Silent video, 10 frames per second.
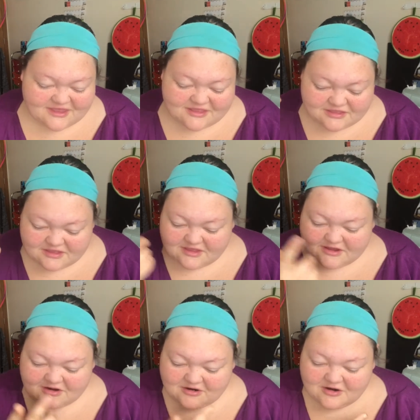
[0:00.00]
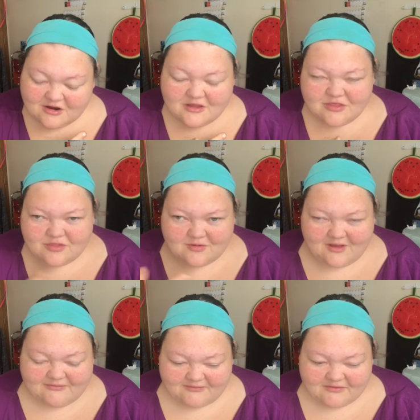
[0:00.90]
each ear through
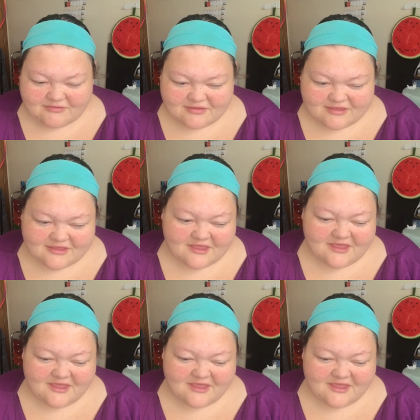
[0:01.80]
headphones.